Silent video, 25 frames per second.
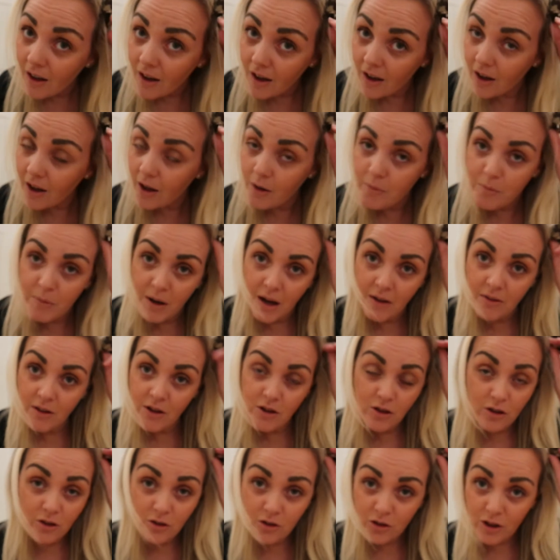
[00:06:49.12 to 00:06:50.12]
And
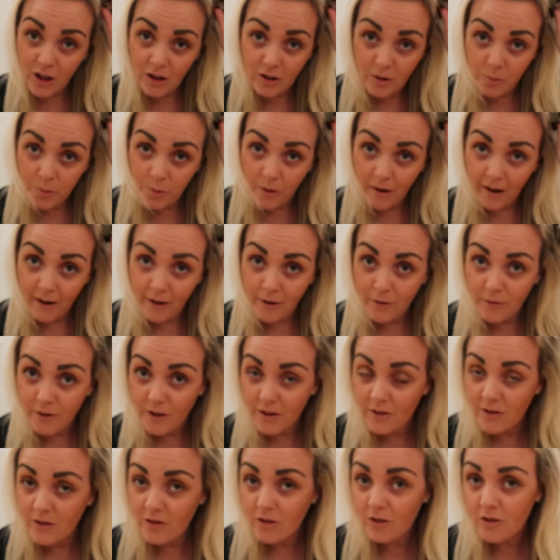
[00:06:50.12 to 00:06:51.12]
they just gel up her
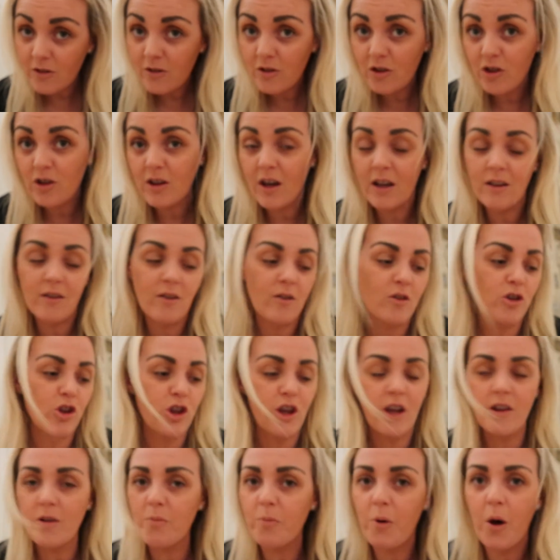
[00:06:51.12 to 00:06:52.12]
outfits. They just, she
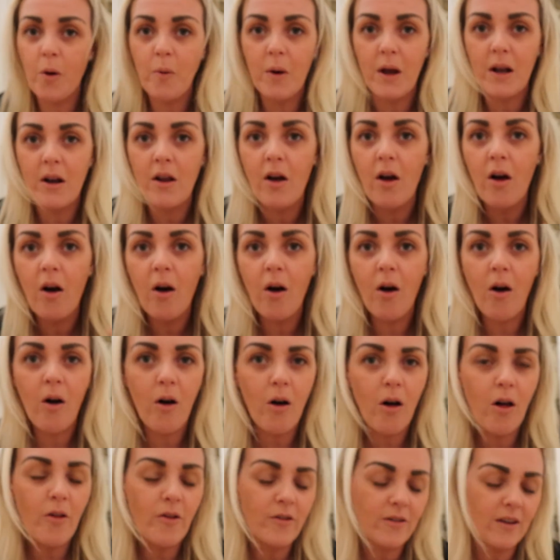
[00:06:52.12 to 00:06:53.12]
has bow in
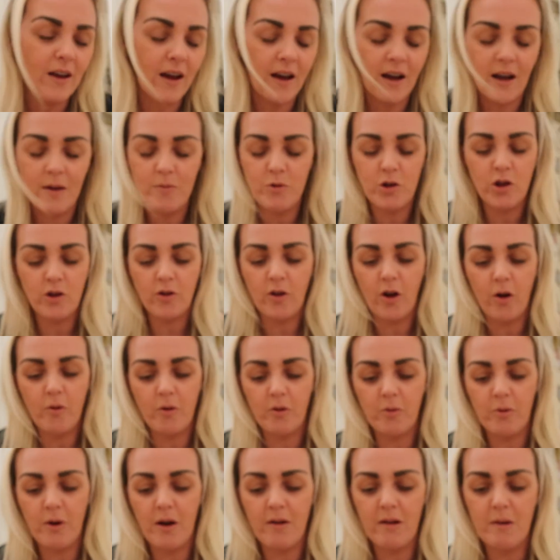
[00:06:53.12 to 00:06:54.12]
all the time, she's
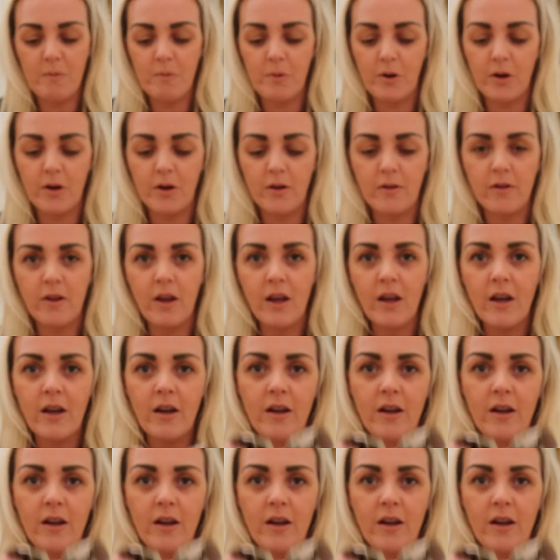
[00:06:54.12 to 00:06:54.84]
always wearing bows.